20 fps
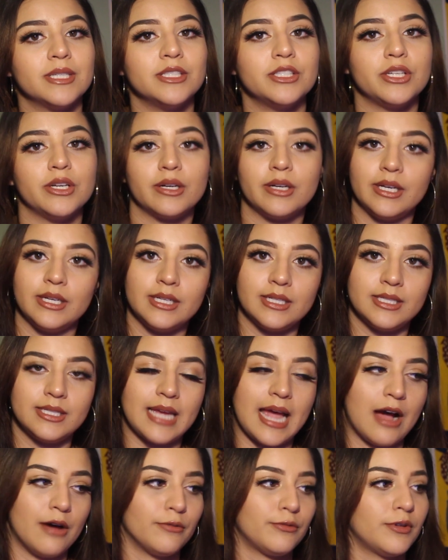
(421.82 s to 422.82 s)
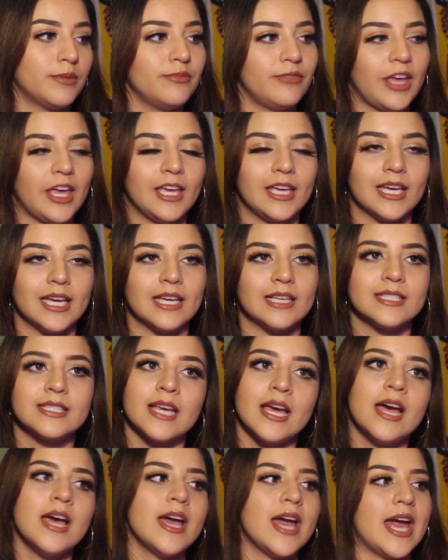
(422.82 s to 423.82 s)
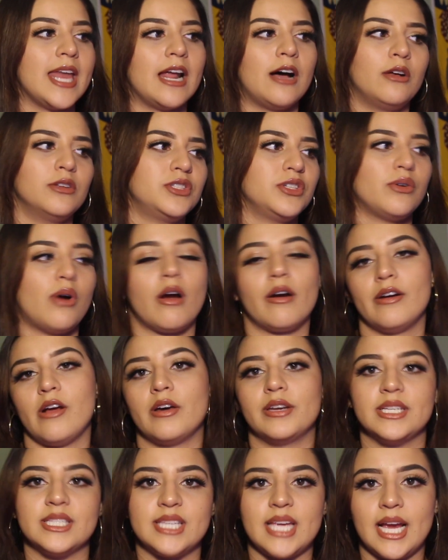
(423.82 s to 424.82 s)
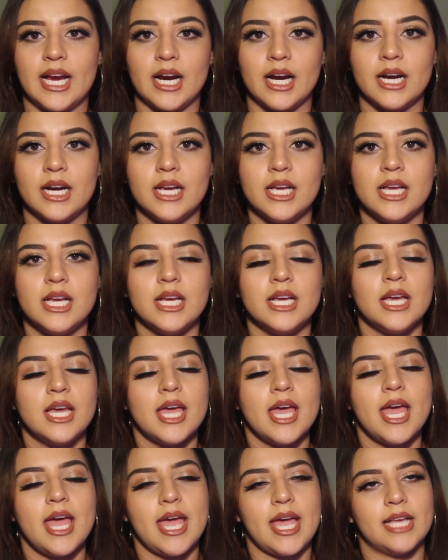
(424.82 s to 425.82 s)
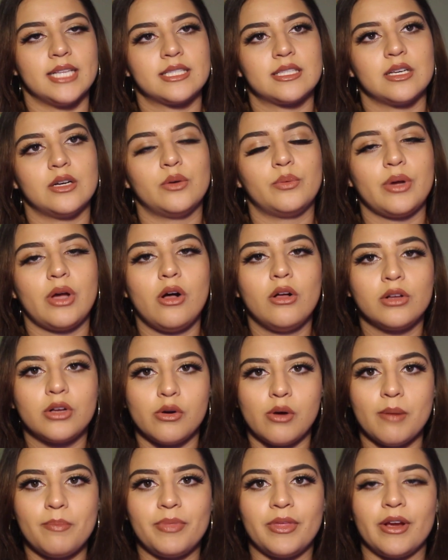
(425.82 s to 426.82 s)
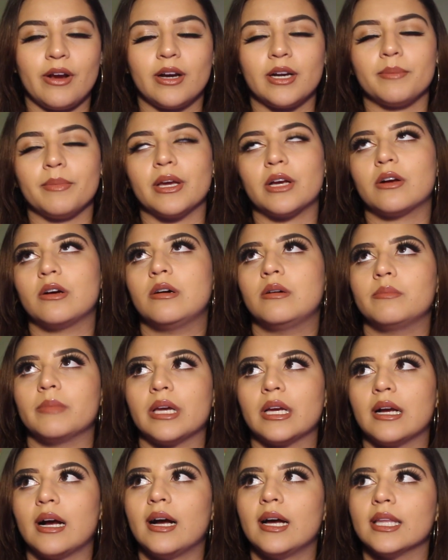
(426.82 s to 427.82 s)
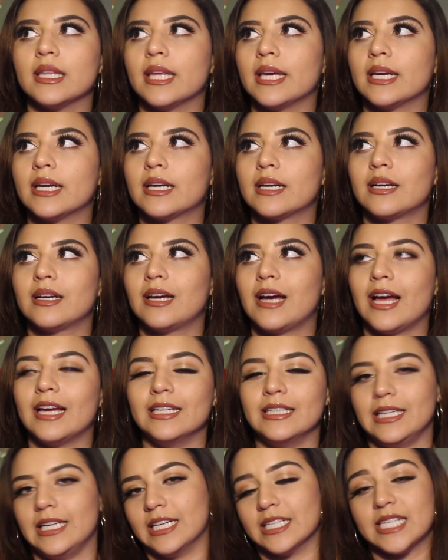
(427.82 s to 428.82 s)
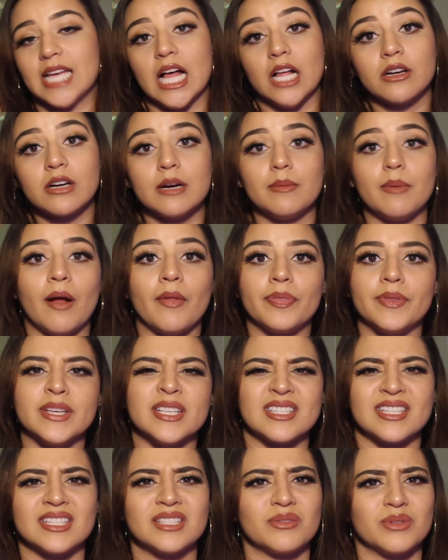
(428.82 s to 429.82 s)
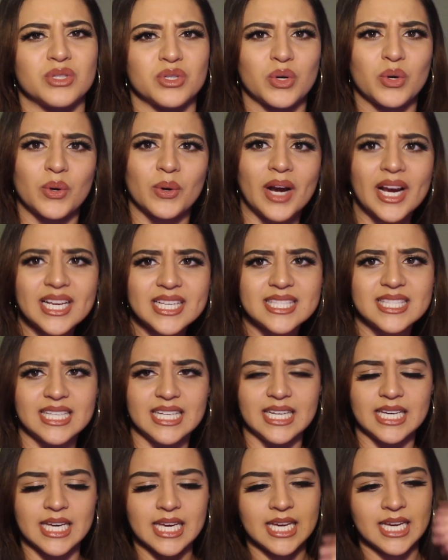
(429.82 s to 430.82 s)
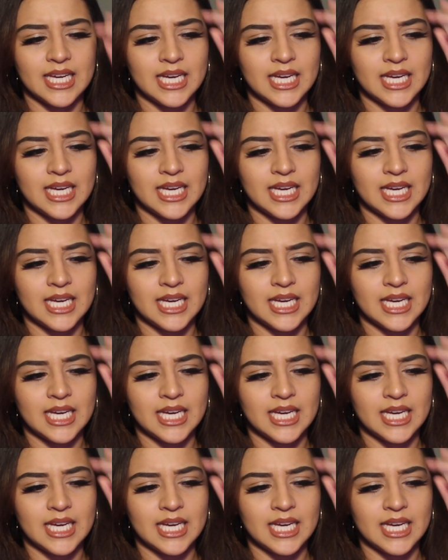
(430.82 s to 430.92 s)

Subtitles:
since you're in town from Vegas and I'll do Ariana's hair. And so we all go up there and I'm like, oh my god, like I need to tell her about this. This was crazy.